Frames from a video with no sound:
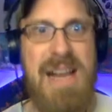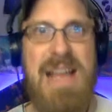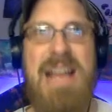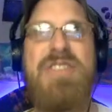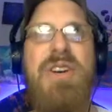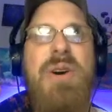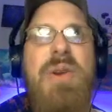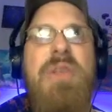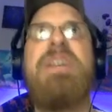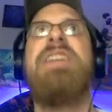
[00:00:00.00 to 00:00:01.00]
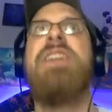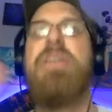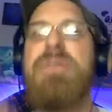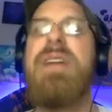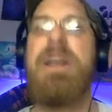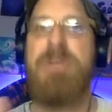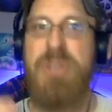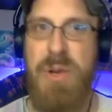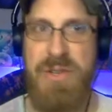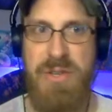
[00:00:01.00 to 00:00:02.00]
And so there's another layer
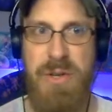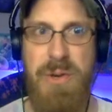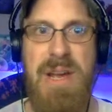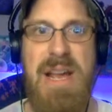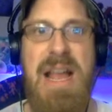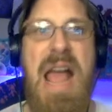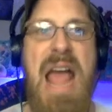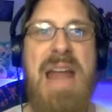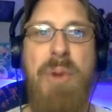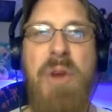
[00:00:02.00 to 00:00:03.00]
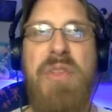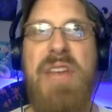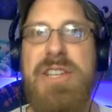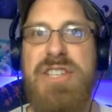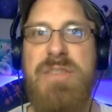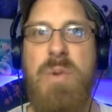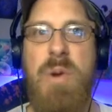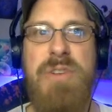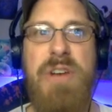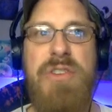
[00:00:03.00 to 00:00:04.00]
to it too. And in part, the English Civil War
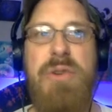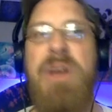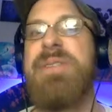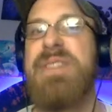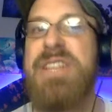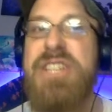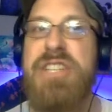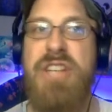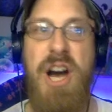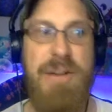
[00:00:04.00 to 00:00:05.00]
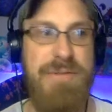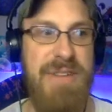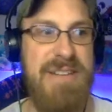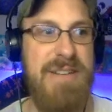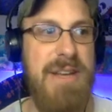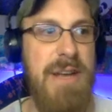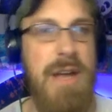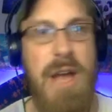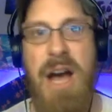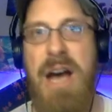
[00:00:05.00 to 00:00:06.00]
was also a religious conflict.
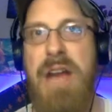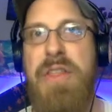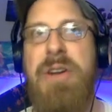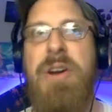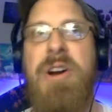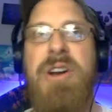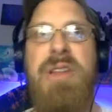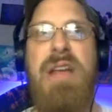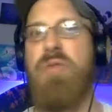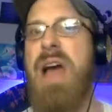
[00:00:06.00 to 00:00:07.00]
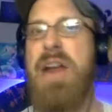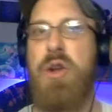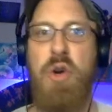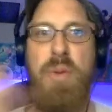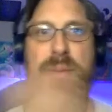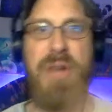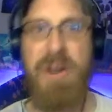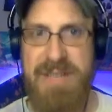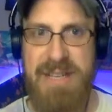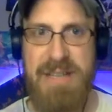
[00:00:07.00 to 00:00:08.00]
There are like radical
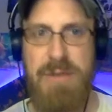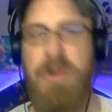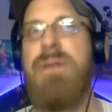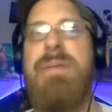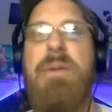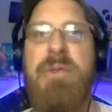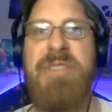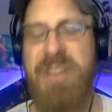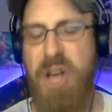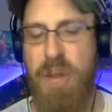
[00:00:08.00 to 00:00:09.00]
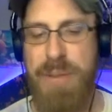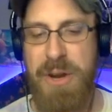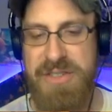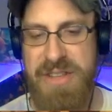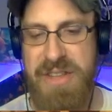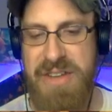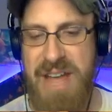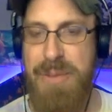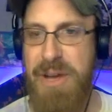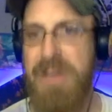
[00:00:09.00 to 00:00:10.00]
Puritan, or they weren't really called Puritans at the
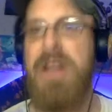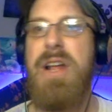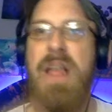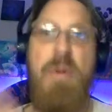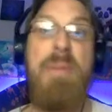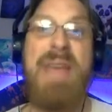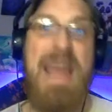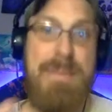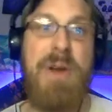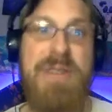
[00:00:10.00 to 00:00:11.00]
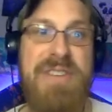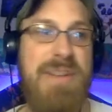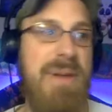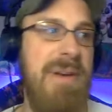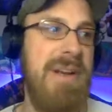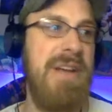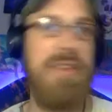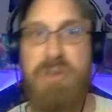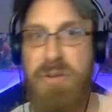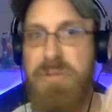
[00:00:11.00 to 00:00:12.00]
time, but what became Puritans in America,
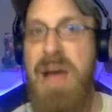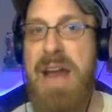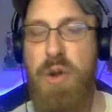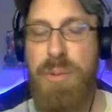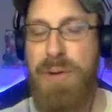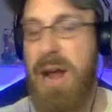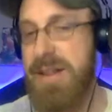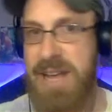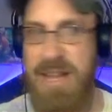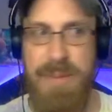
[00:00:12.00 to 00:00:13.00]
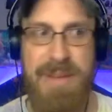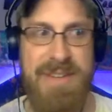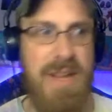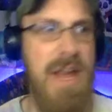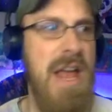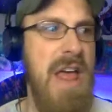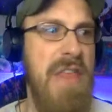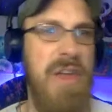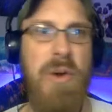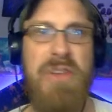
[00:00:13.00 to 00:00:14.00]
these sort of radical Protestant elements.
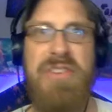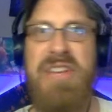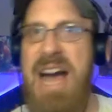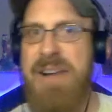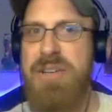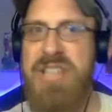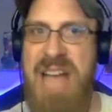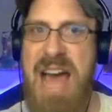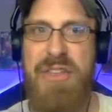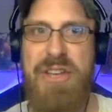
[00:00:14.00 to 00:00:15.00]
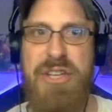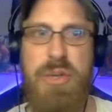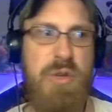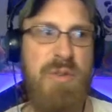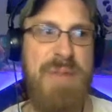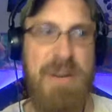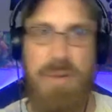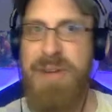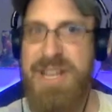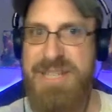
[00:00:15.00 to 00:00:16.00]
There was the Irish Catholics who were sort of being
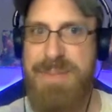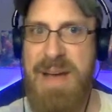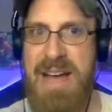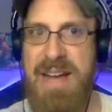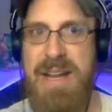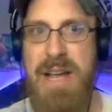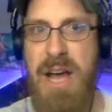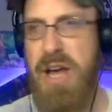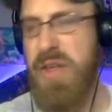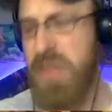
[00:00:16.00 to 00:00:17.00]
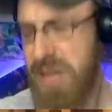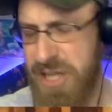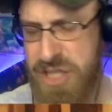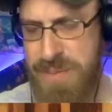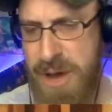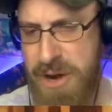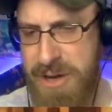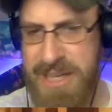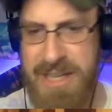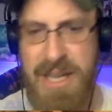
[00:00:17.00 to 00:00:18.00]
repressed by the English
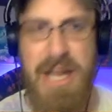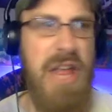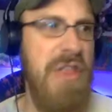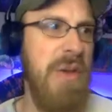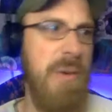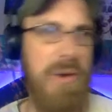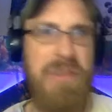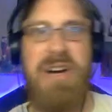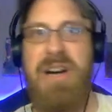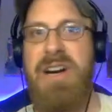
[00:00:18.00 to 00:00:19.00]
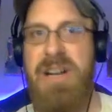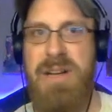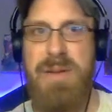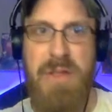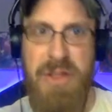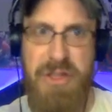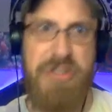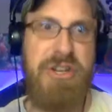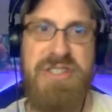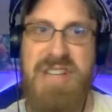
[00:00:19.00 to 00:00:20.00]
monarchy. There were the
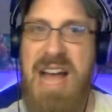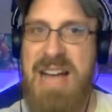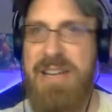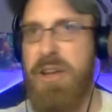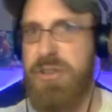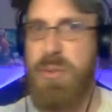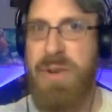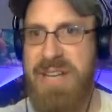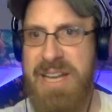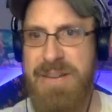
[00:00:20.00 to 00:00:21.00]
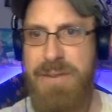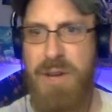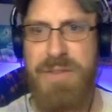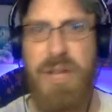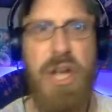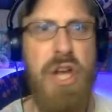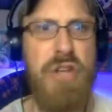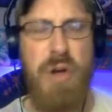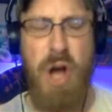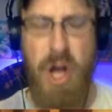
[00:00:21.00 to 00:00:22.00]
Church of Scotland also wanted to get involved.
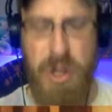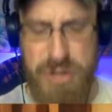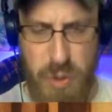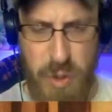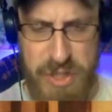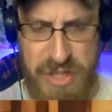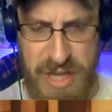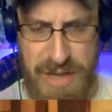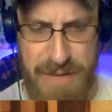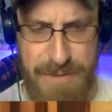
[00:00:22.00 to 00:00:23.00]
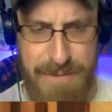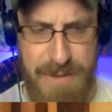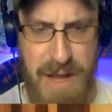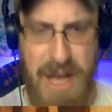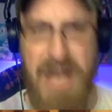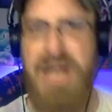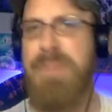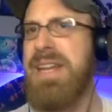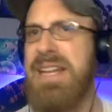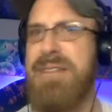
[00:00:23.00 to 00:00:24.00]
So all sorts of
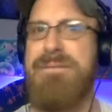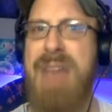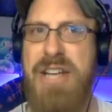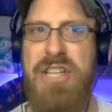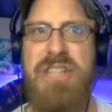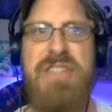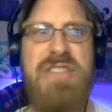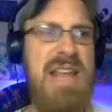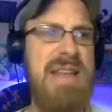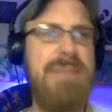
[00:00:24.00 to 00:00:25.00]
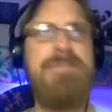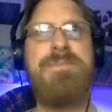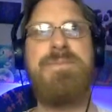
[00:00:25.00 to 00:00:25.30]
competing factions, and